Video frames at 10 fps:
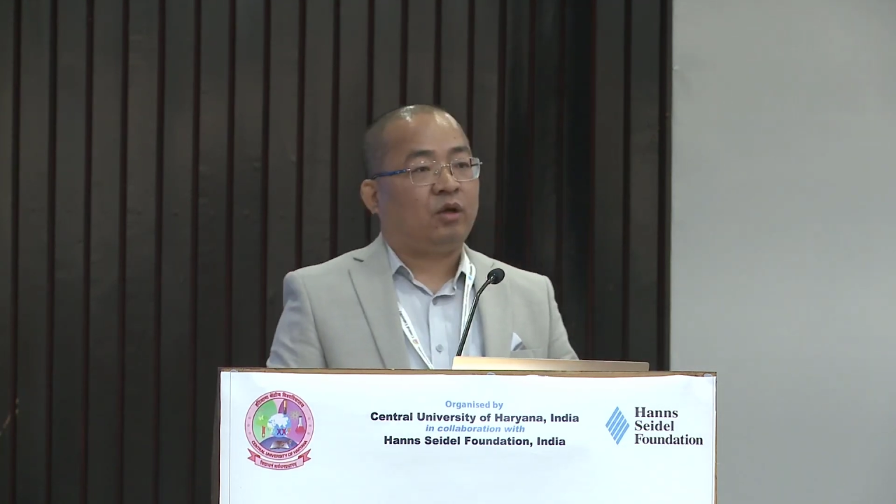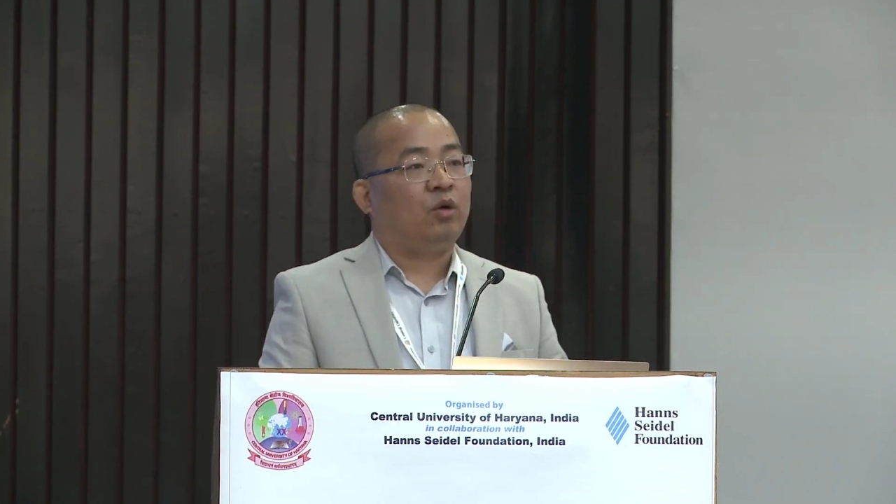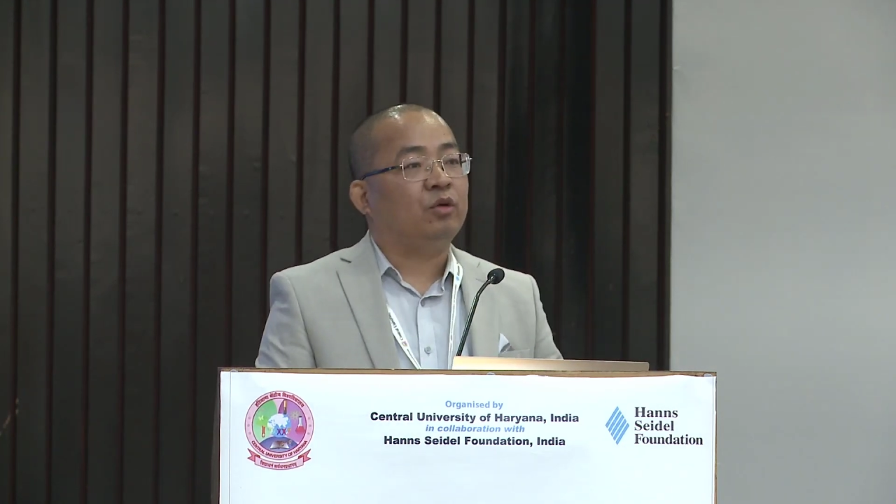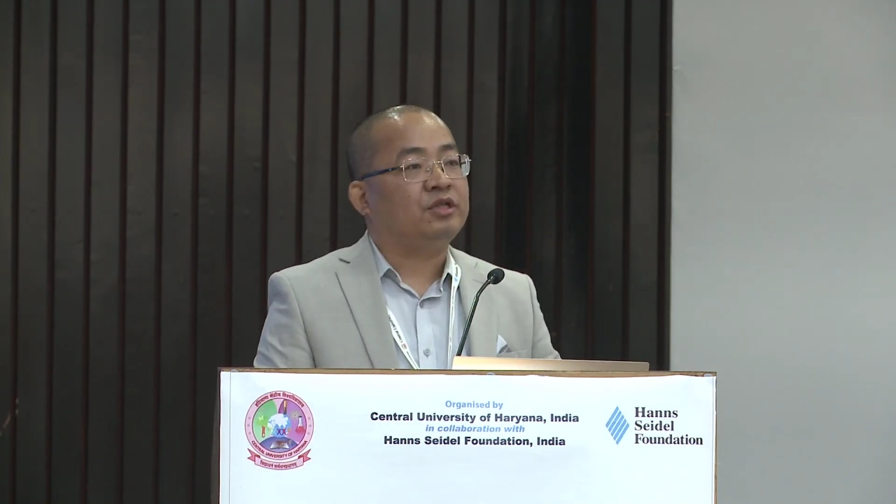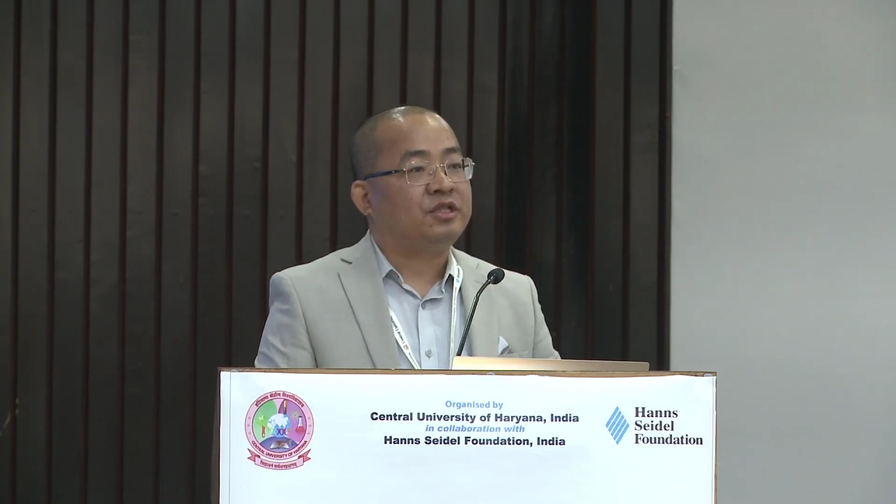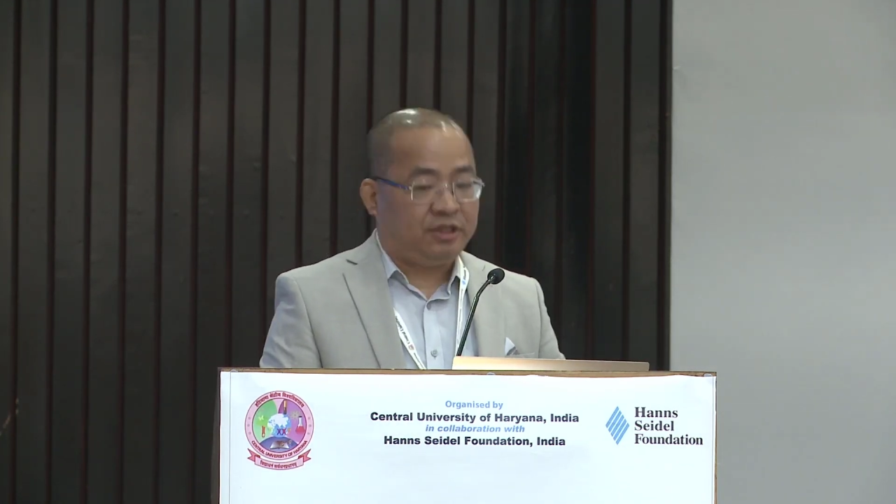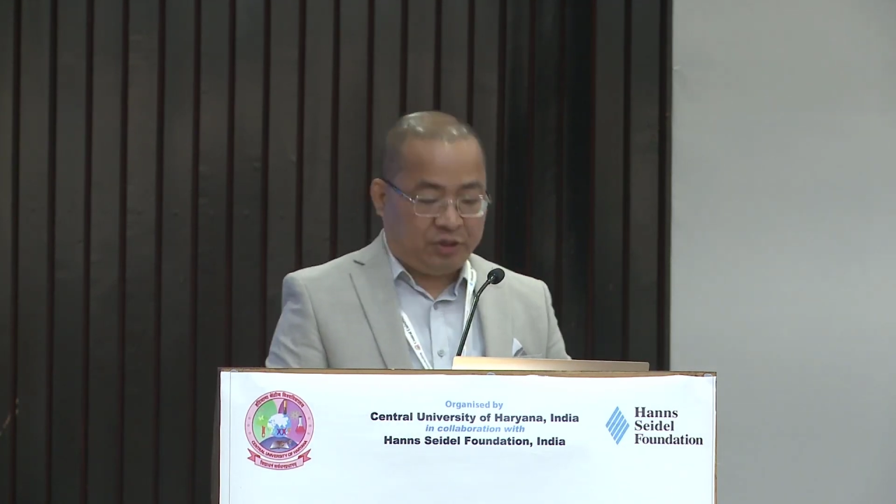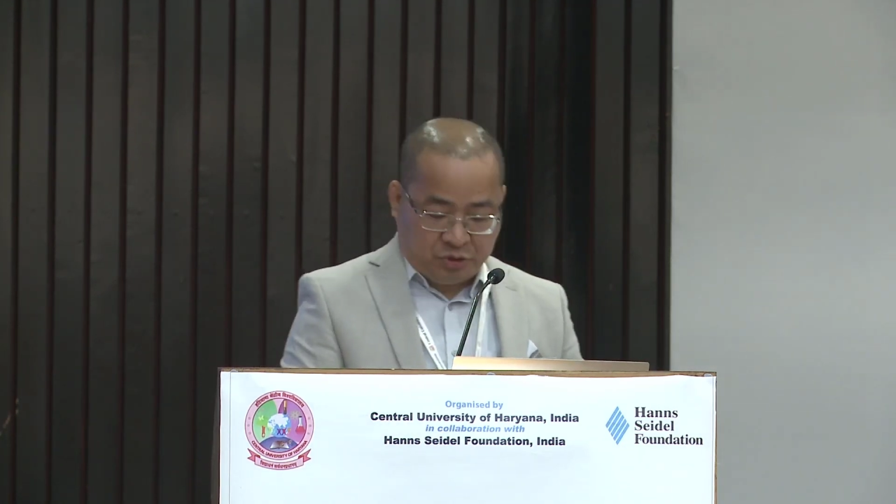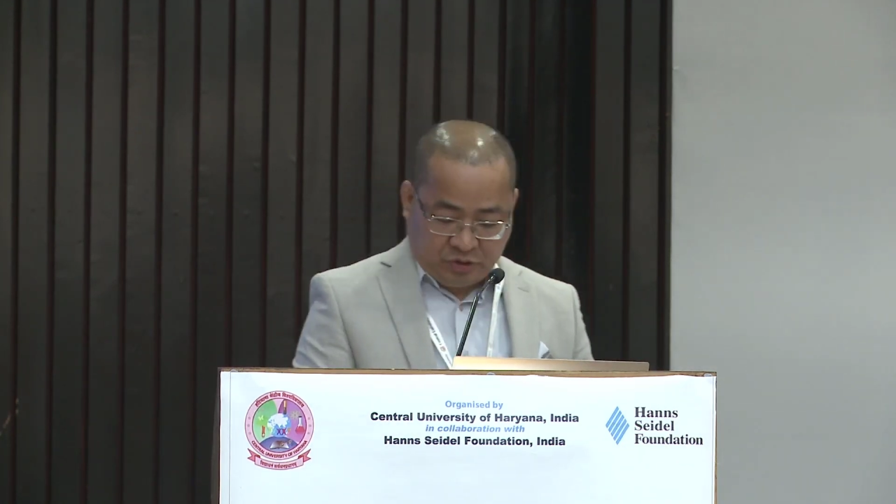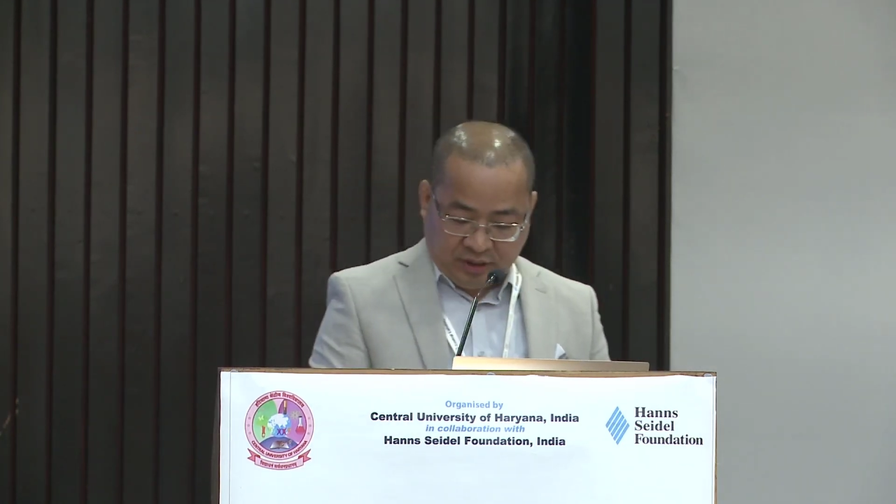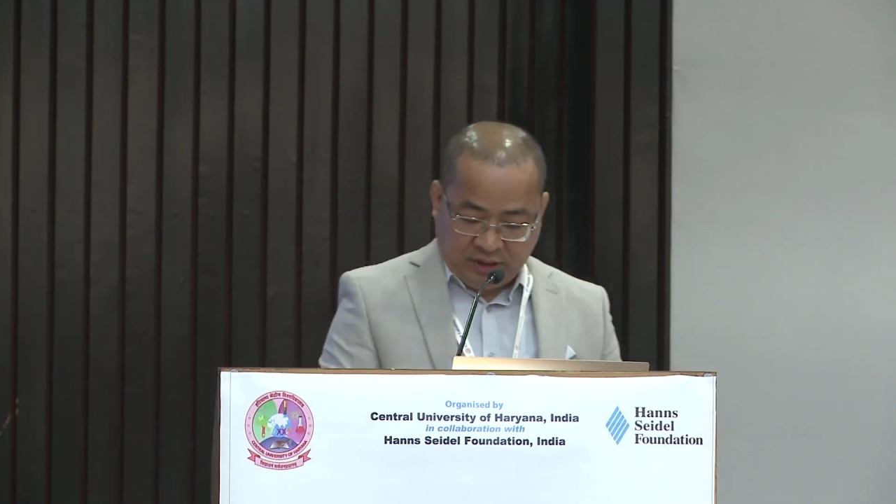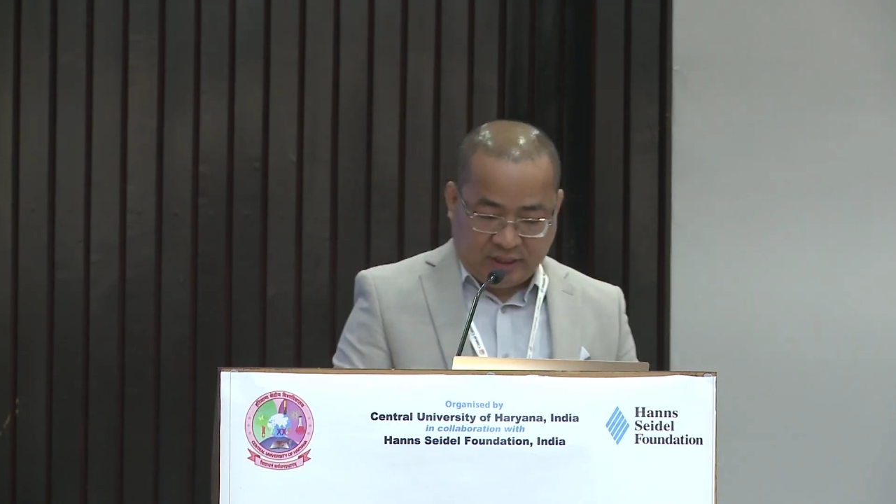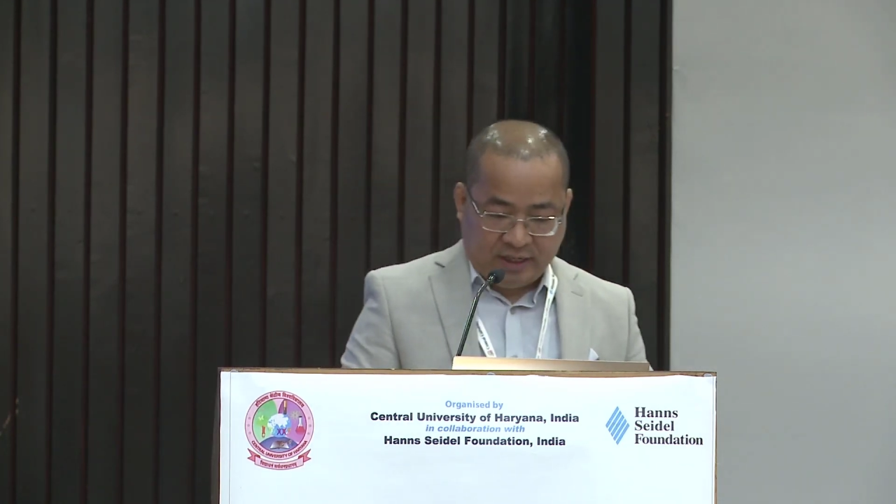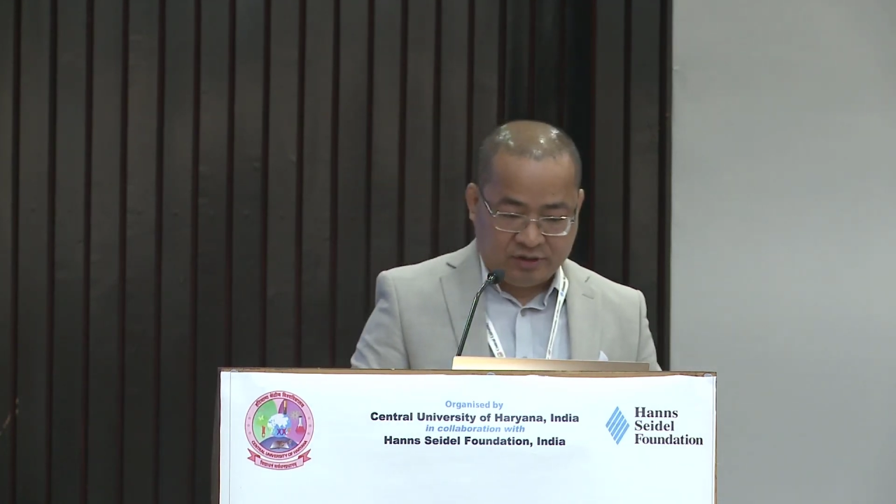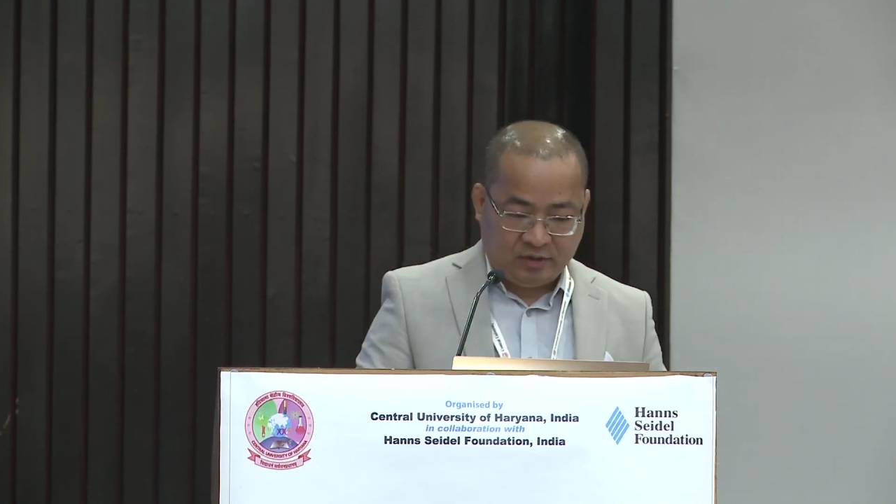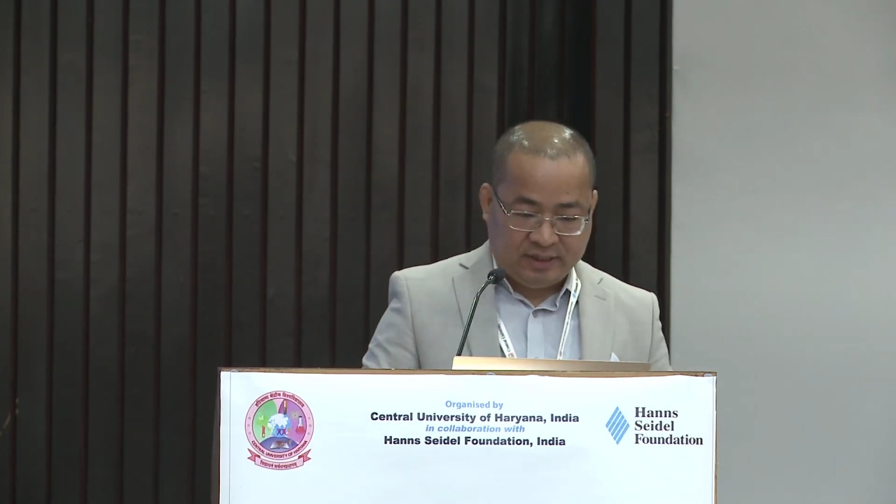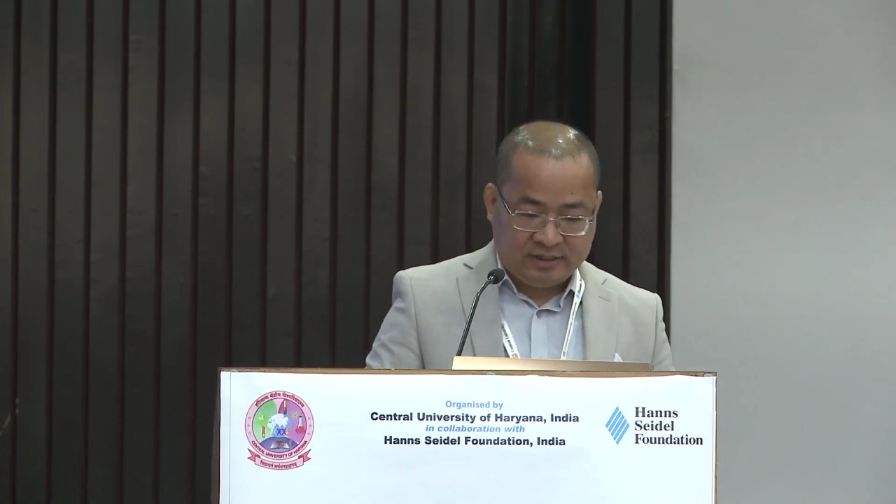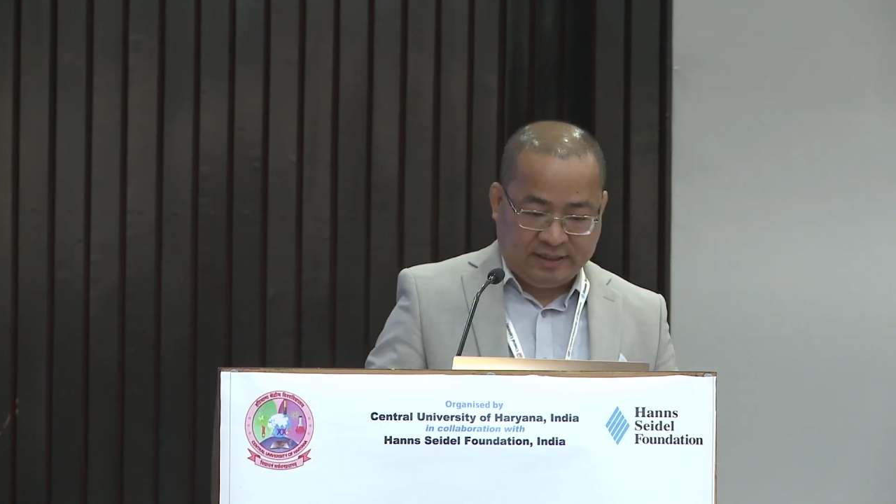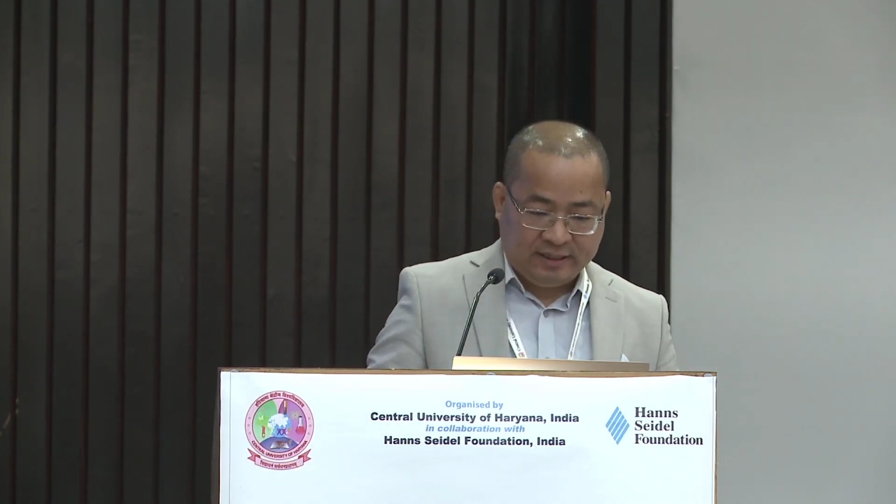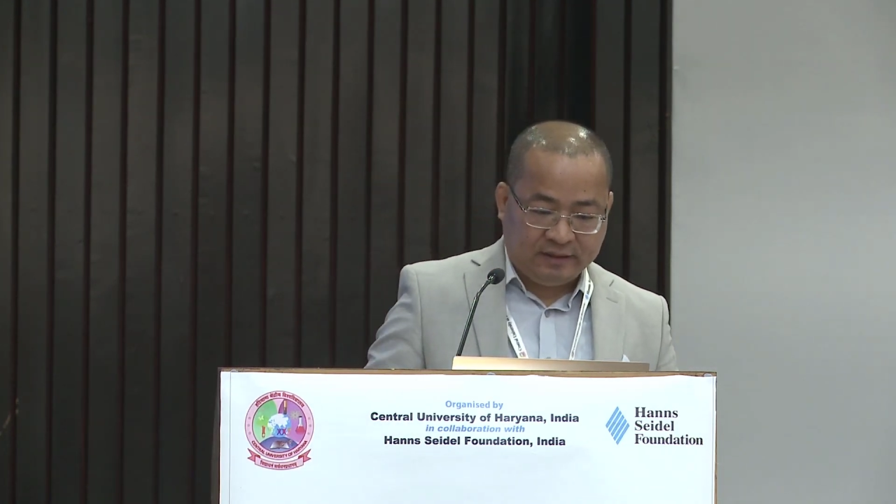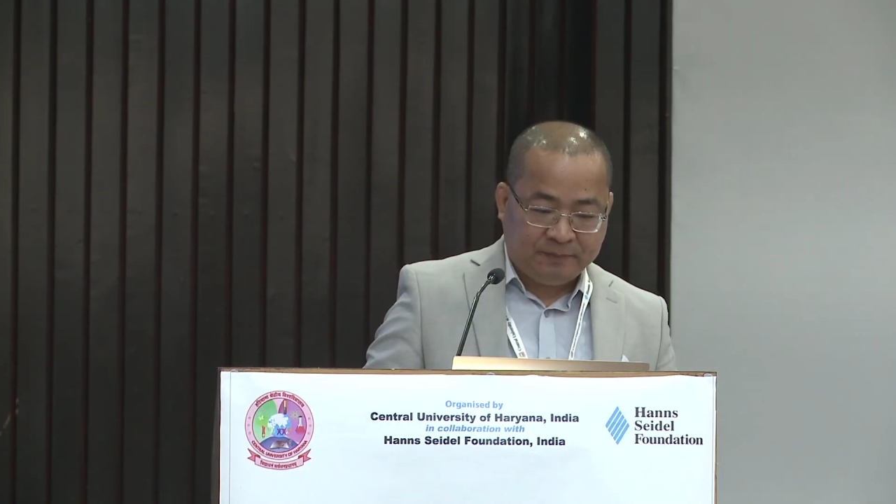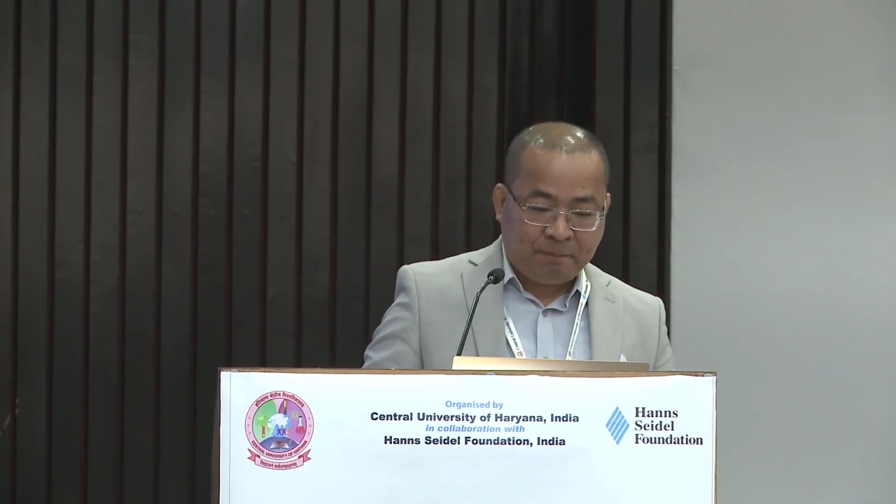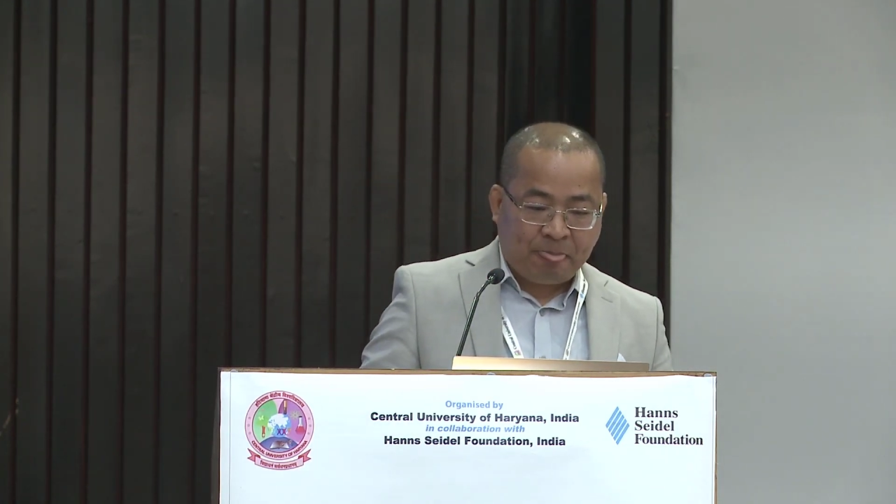constitutional as well as legal.